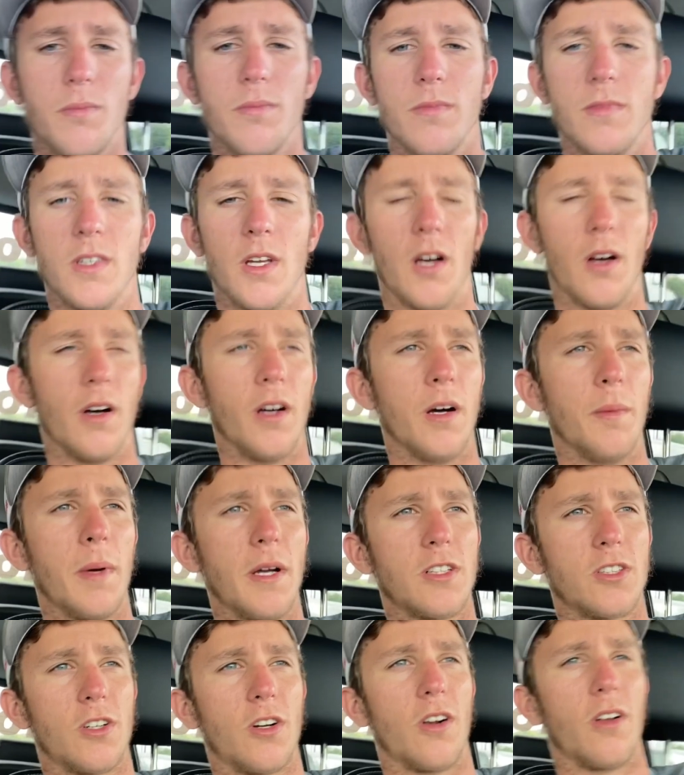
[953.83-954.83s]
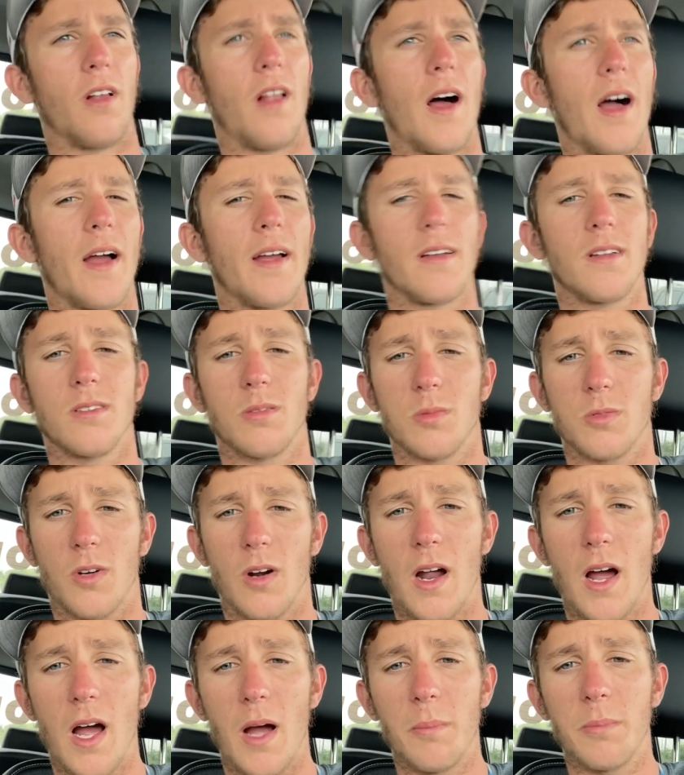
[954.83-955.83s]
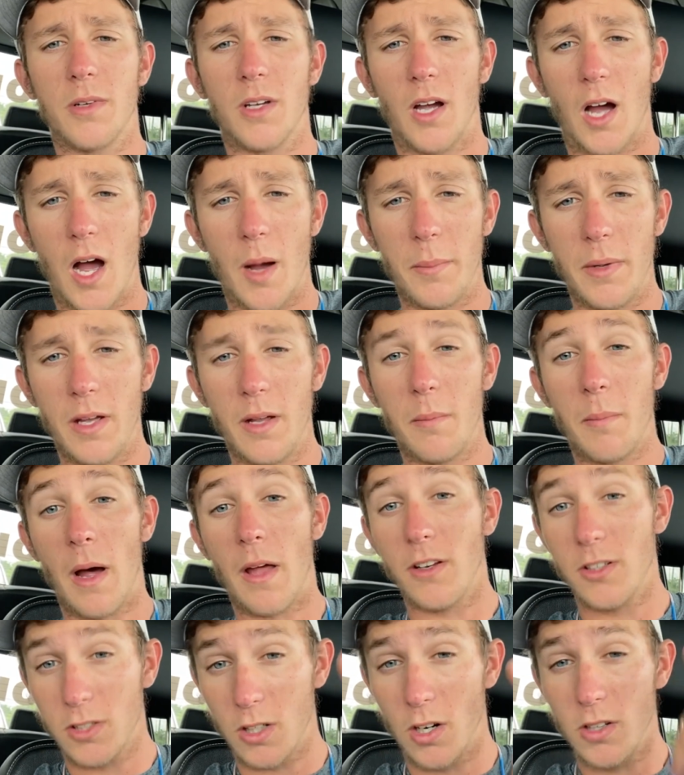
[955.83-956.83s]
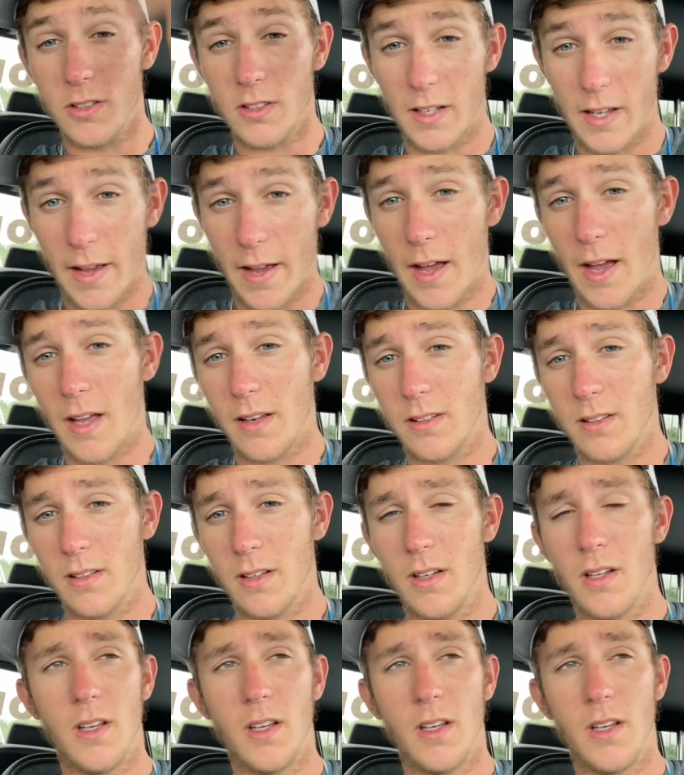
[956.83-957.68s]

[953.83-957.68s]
y'all, make sure to like, subscribe, comment about the shirts and hats.